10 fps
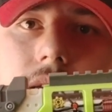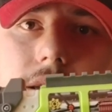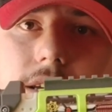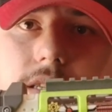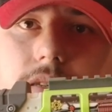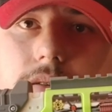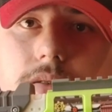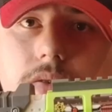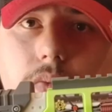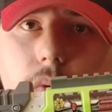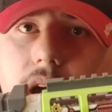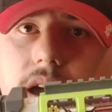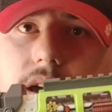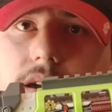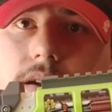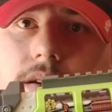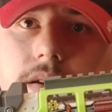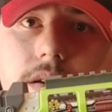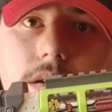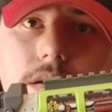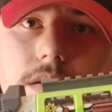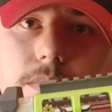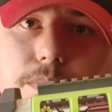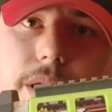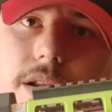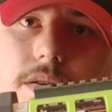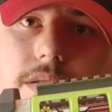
It's way better